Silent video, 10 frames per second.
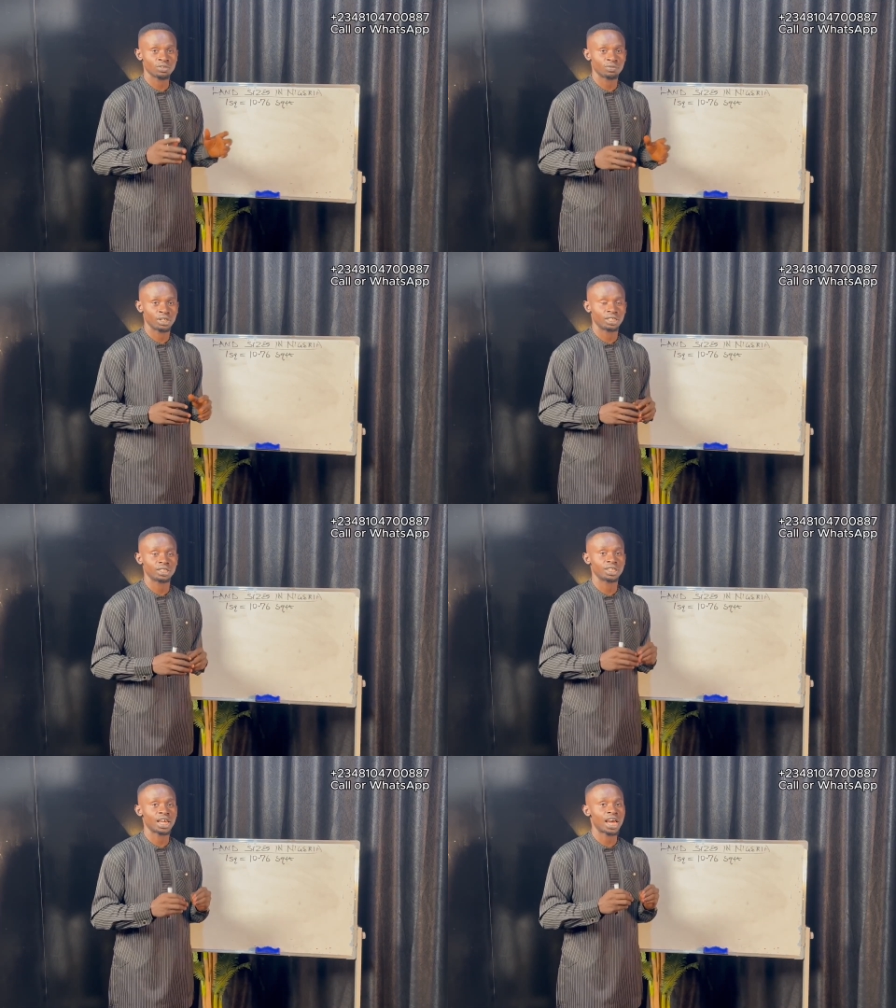of land
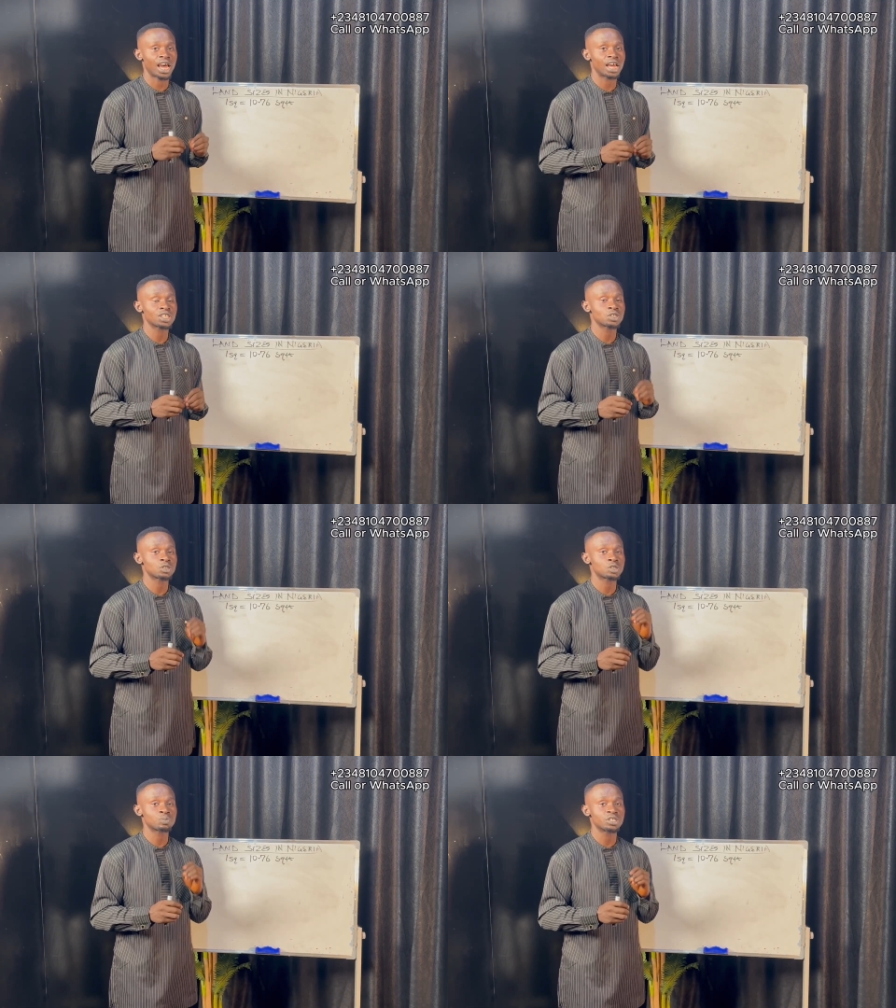that has
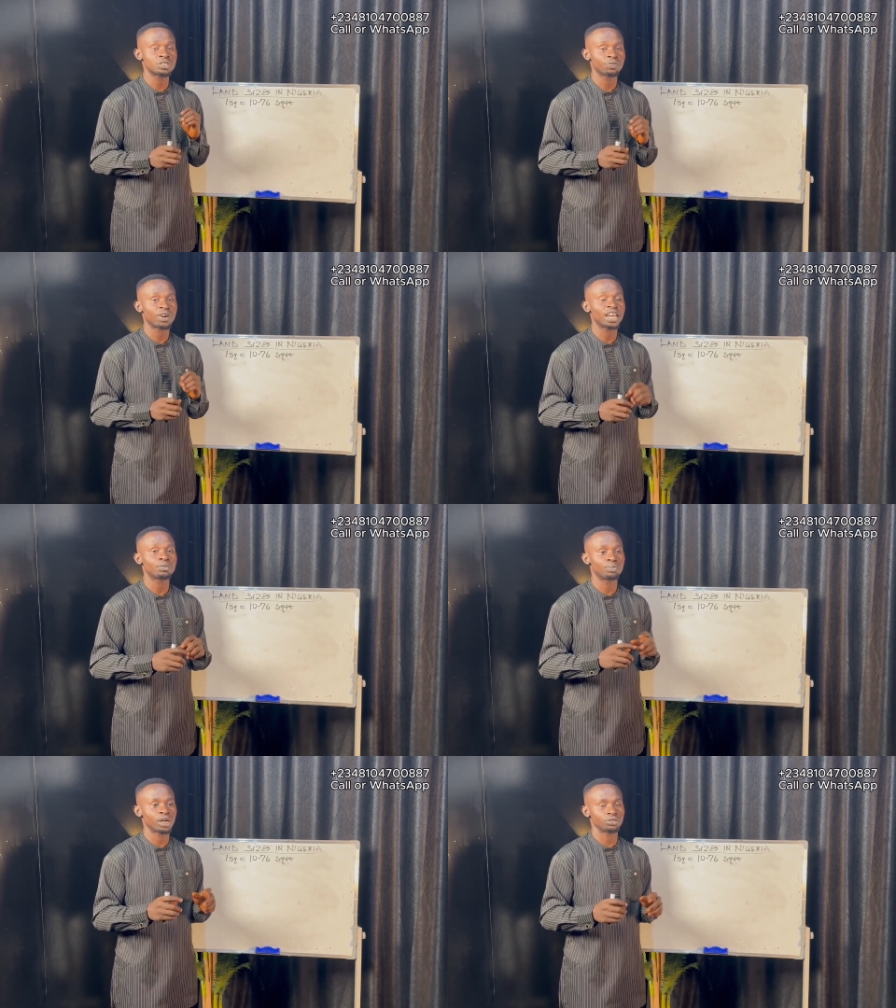
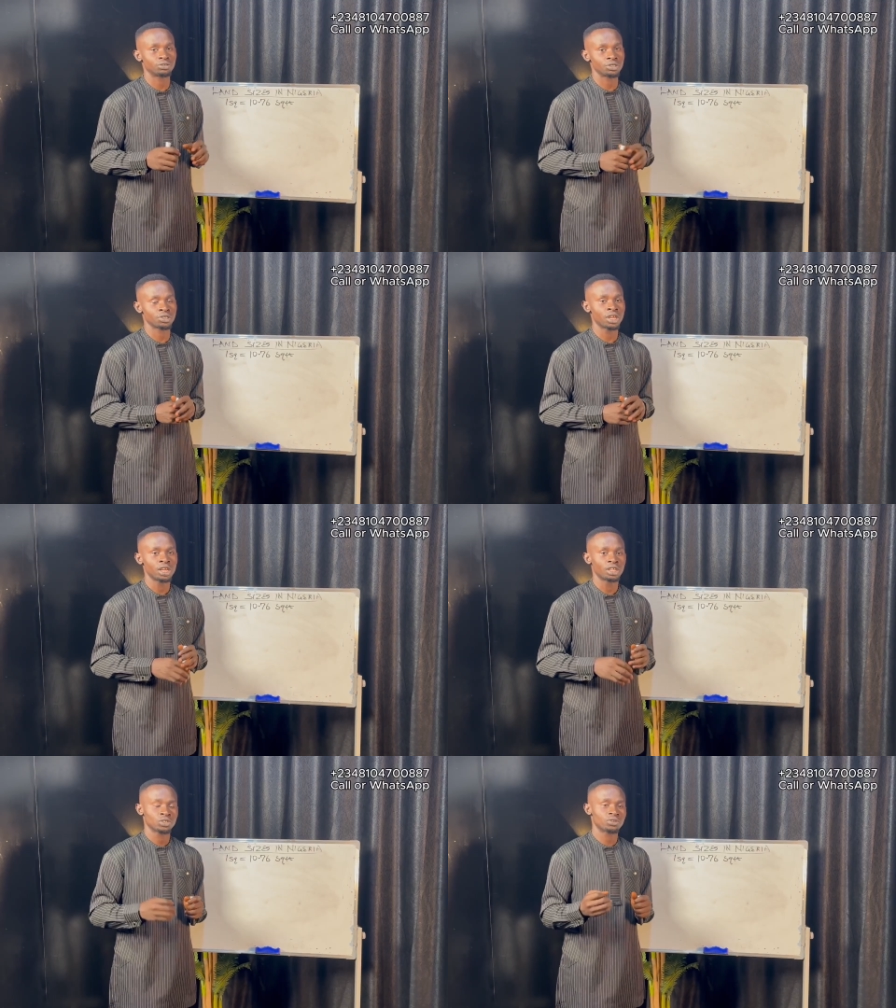specified boundaries.
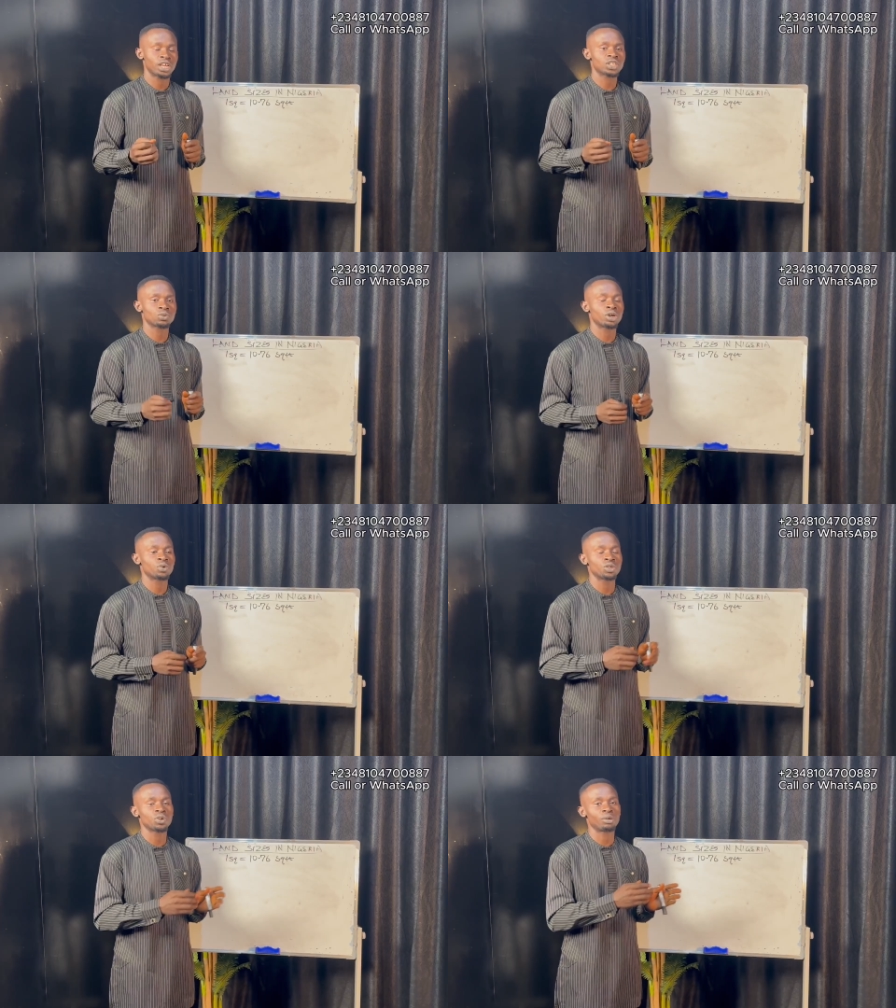So that's why
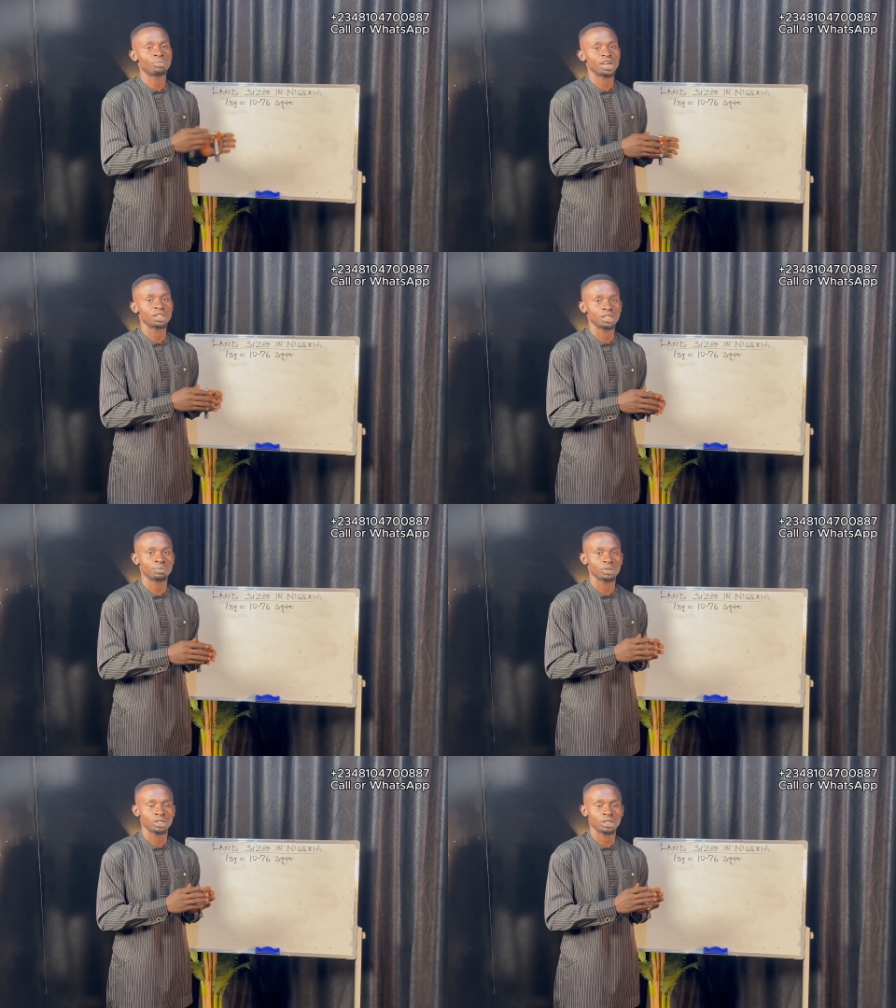when you are buying
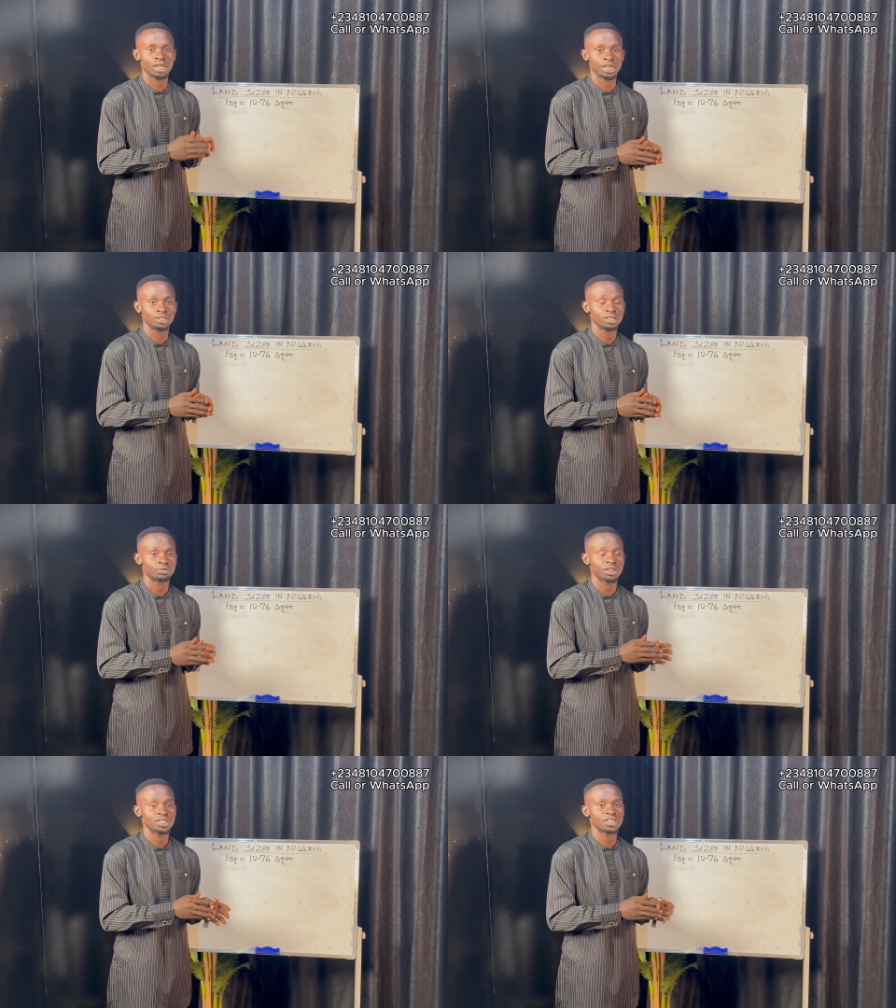a land
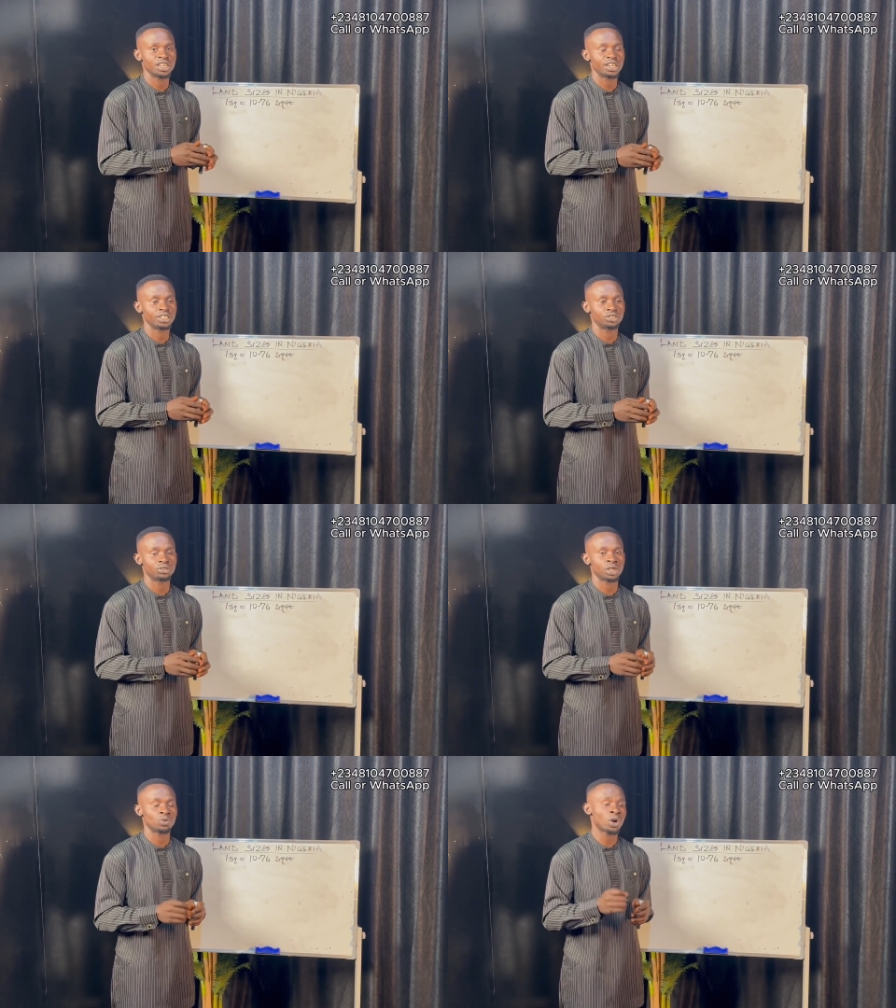right here in
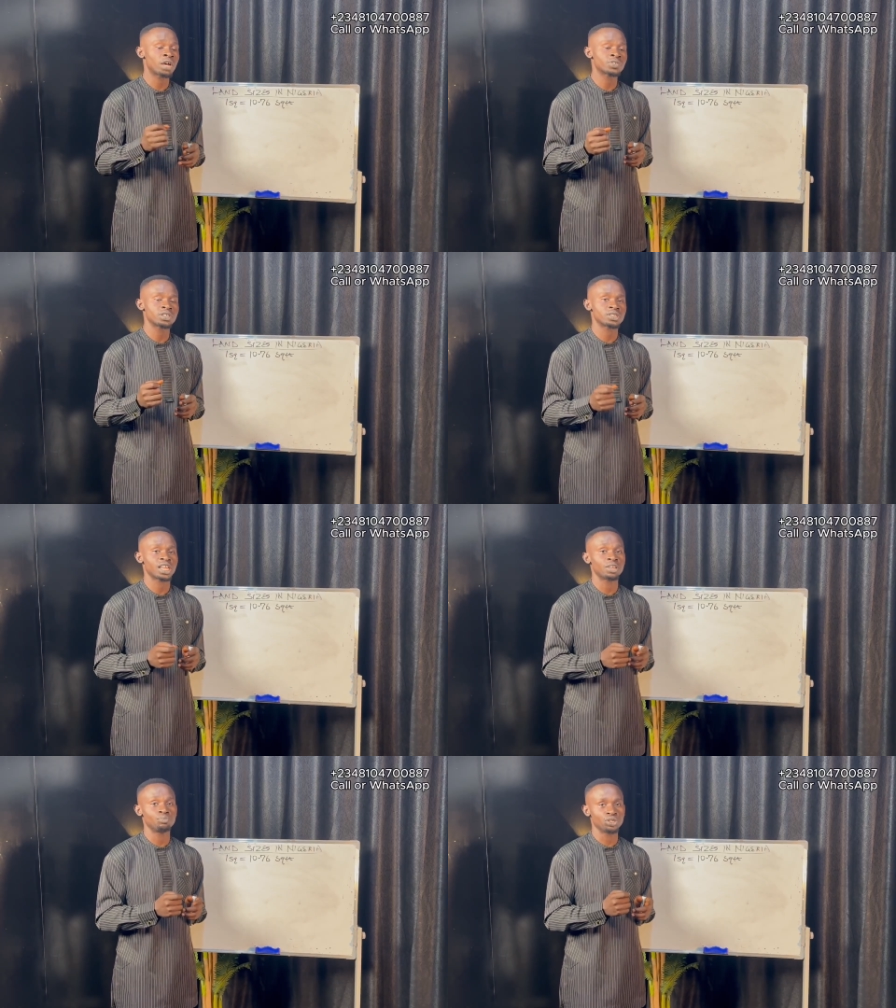Nigeria, you have things
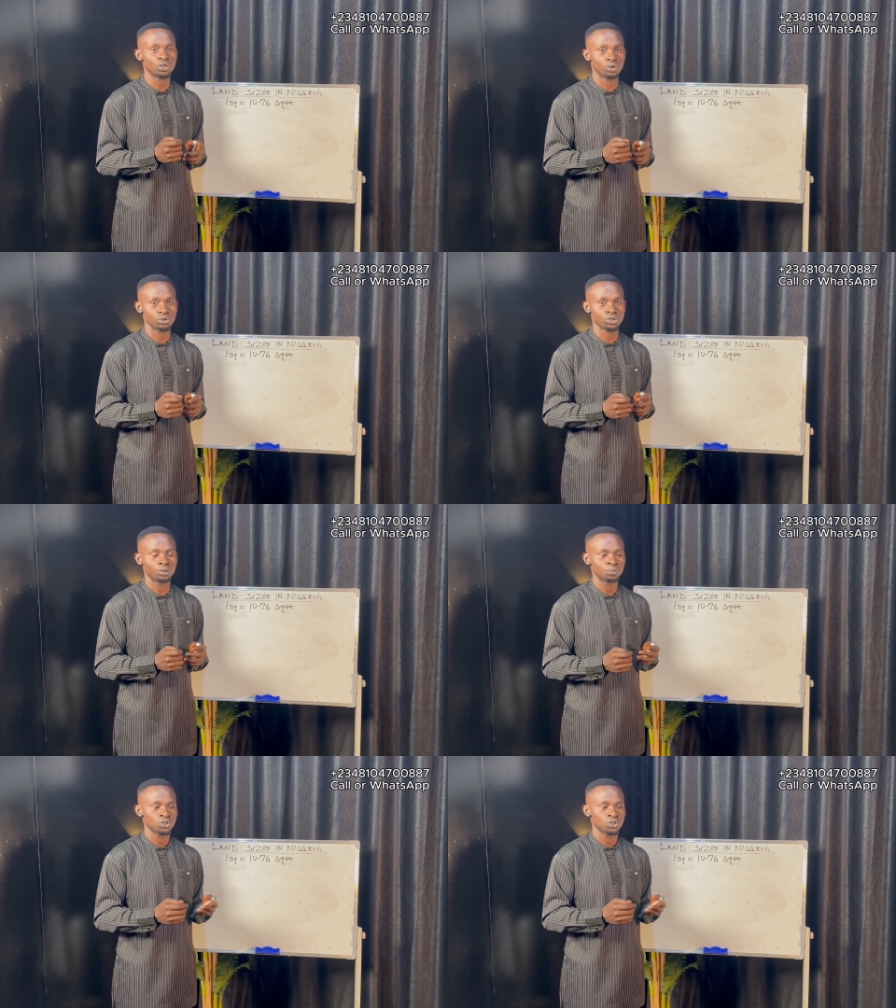like beacons.